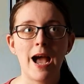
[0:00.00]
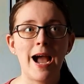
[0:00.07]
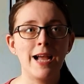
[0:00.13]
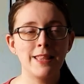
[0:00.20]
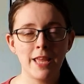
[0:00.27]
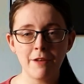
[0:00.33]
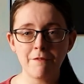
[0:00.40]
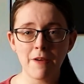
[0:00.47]

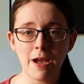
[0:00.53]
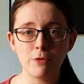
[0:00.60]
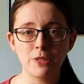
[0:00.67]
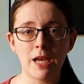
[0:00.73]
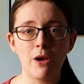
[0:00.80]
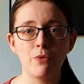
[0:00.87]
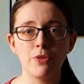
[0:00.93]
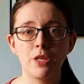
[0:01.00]
I then
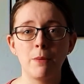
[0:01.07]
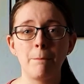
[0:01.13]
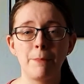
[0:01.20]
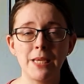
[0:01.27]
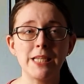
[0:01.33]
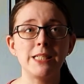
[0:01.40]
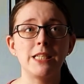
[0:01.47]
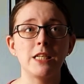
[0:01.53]
found out that
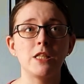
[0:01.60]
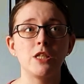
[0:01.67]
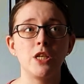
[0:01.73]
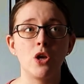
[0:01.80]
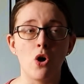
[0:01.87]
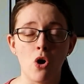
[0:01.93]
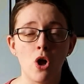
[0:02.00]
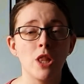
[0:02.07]

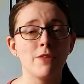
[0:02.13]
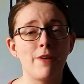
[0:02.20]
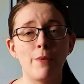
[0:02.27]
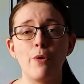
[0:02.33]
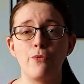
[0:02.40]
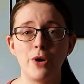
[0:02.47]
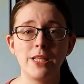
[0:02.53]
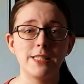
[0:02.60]
basically all of
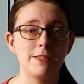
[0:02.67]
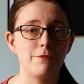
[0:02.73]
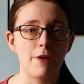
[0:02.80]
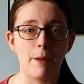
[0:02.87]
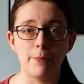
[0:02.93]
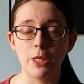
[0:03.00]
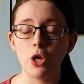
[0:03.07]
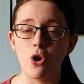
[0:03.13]
our friends and
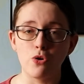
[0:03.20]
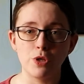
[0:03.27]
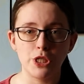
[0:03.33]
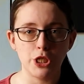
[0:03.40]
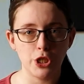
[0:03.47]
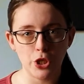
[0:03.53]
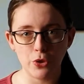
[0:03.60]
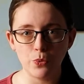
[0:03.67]
family
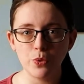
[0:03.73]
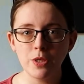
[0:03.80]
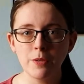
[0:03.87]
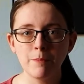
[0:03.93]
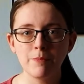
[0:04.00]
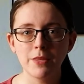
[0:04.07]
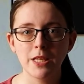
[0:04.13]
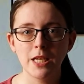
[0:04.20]
already knew.
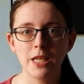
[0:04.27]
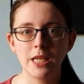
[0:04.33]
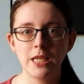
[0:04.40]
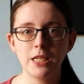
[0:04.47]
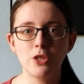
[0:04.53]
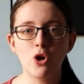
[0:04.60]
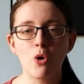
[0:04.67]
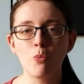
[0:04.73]

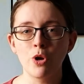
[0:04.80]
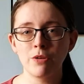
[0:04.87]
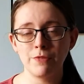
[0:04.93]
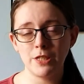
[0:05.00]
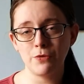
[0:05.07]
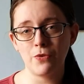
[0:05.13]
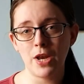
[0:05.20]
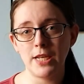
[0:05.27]
He got one of
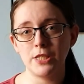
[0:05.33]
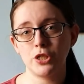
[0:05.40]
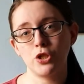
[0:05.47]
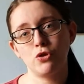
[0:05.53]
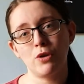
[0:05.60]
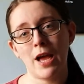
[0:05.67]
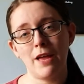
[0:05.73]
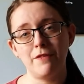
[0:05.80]
his friends
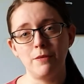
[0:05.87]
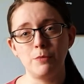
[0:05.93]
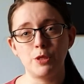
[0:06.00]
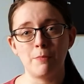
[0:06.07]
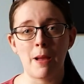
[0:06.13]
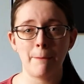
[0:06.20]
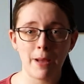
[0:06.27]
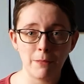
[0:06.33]
to drive him
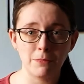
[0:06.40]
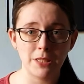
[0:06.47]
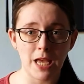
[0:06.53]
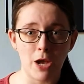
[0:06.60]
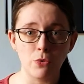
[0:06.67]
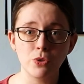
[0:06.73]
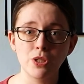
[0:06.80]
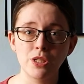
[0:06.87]
to my mum's
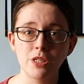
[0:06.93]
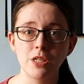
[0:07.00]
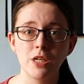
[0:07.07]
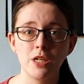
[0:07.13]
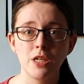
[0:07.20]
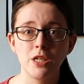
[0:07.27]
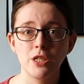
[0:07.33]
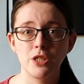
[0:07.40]
house
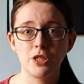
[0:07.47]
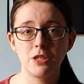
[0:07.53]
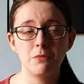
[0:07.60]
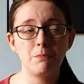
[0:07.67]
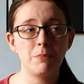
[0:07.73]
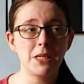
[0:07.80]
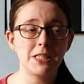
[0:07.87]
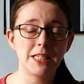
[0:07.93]

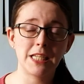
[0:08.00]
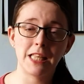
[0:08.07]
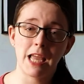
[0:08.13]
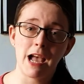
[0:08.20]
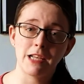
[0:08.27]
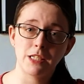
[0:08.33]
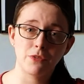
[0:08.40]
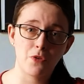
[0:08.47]
to basically
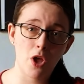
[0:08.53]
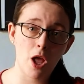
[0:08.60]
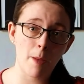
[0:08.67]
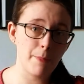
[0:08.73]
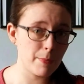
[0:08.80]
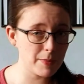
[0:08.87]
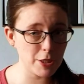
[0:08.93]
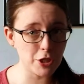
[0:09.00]
ask for
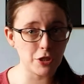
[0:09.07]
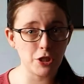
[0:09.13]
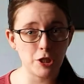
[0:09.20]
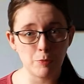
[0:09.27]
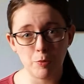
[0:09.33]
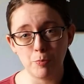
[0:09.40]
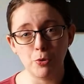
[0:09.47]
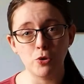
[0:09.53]
her permission
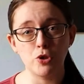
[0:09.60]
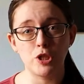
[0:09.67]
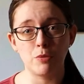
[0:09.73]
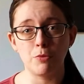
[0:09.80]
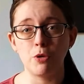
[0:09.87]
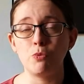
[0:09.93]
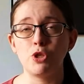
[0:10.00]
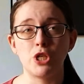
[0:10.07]
to propose to
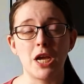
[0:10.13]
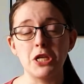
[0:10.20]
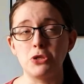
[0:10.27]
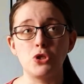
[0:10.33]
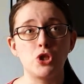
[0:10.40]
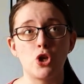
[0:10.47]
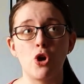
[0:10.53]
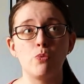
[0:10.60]
me, which I
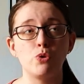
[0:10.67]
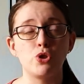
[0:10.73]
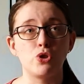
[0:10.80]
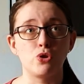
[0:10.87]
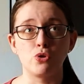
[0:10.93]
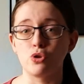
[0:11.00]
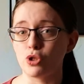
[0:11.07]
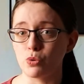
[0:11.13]
just thought was
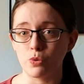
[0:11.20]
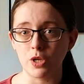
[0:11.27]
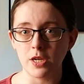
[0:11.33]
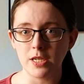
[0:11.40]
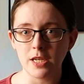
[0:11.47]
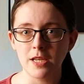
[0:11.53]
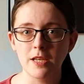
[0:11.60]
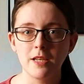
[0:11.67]
so
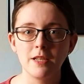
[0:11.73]
sweet.